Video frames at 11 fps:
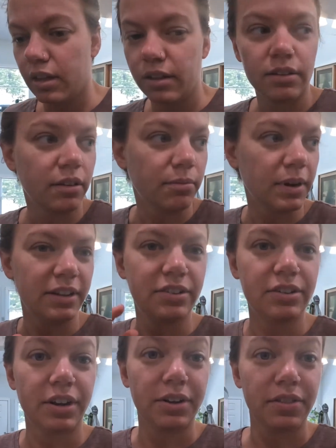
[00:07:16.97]
So I'm gonna
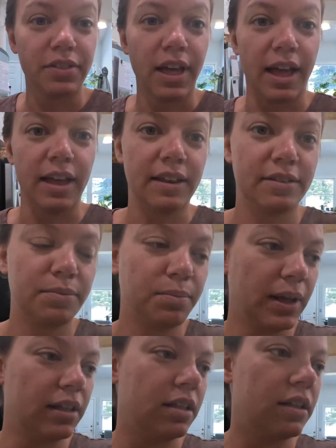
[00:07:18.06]
start that as
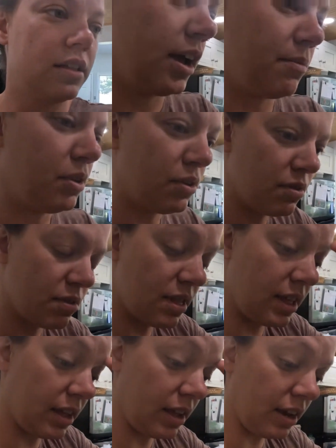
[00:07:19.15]
well. I'm
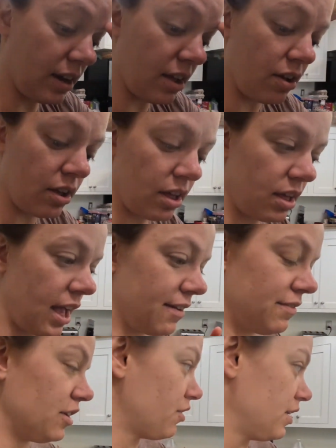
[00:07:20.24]
using
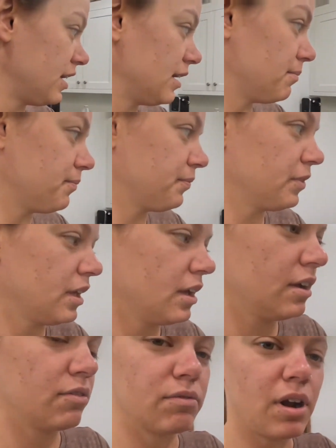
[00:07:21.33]
heavy cream,
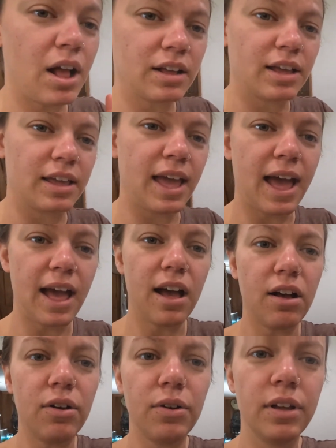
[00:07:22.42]
raw
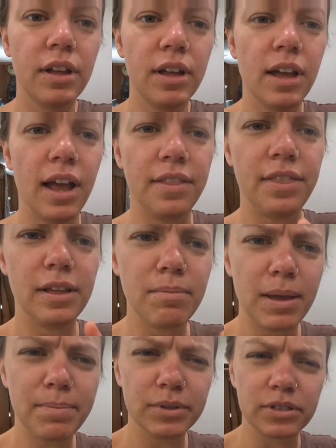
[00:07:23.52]
cacao, I think
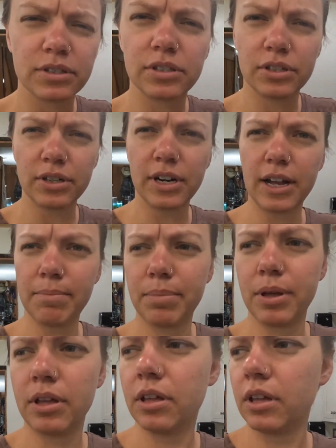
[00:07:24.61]
maple syrup.
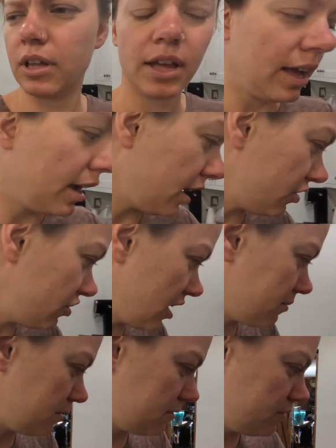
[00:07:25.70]
Gotta check
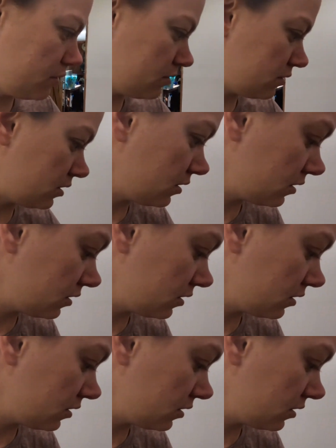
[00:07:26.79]
my phone.